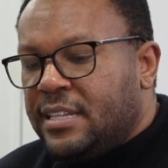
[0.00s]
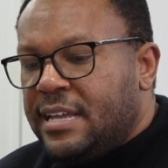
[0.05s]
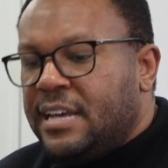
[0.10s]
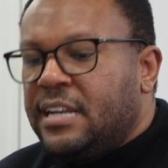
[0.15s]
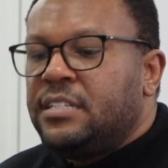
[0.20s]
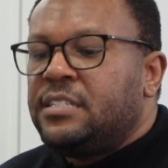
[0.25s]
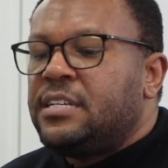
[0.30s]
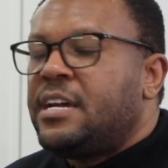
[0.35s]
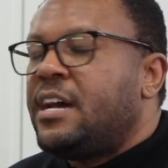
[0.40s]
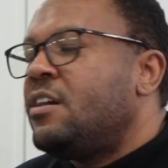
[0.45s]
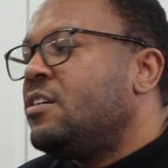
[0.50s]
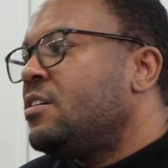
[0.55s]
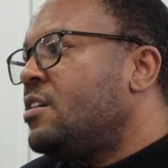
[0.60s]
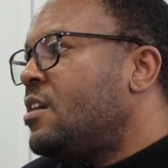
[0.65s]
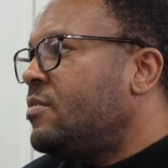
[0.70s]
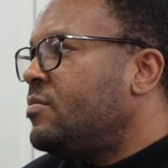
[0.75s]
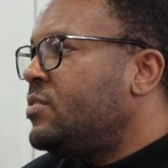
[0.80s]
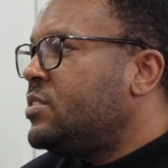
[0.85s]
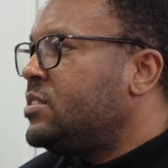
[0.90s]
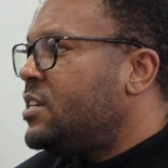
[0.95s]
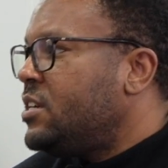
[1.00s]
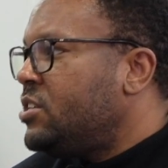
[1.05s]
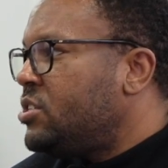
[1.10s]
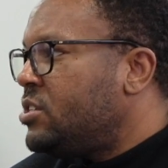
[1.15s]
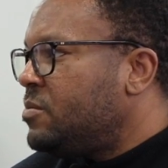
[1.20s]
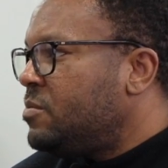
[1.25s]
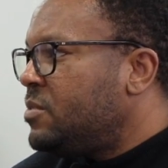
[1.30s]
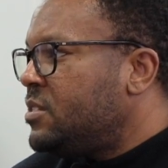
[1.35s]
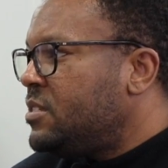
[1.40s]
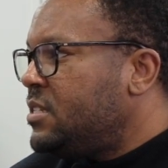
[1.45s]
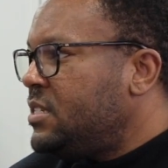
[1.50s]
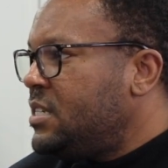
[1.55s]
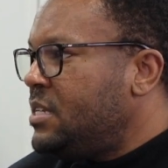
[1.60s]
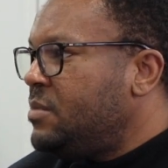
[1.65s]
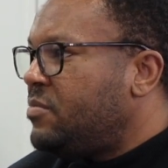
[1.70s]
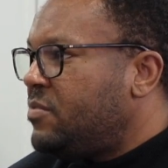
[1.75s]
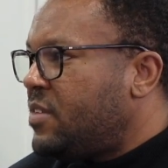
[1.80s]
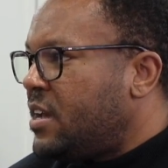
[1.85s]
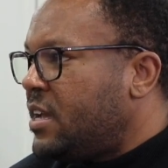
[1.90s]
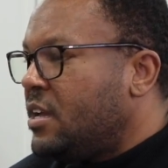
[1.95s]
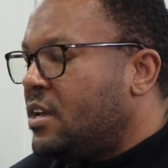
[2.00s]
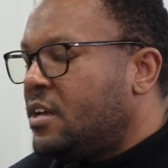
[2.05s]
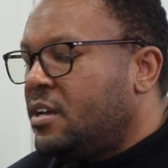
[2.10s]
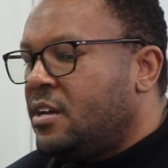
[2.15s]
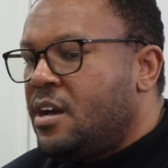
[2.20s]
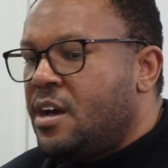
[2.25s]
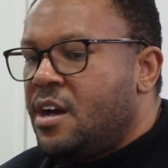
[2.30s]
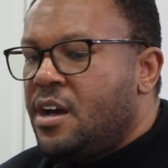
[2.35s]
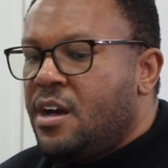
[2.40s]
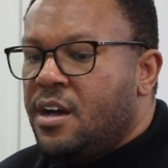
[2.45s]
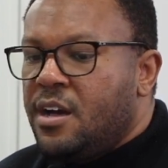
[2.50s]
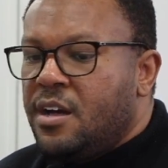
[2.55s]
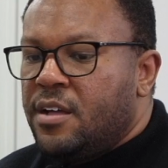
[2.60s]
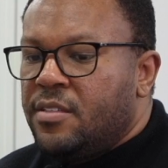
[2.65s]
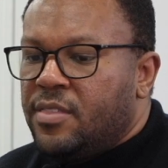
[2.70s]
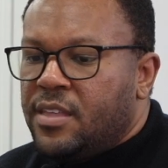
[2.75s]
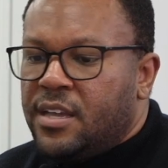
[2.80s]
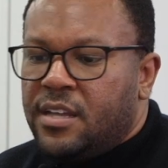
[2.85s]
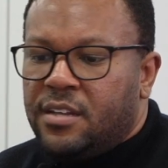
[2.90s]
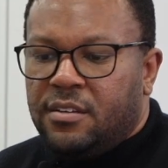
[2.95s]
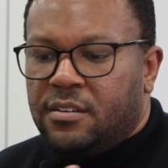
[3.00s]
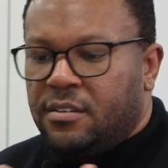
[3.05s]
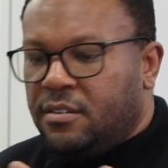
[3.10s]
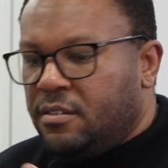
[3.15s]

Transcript: that entire conversation was a deep fake, that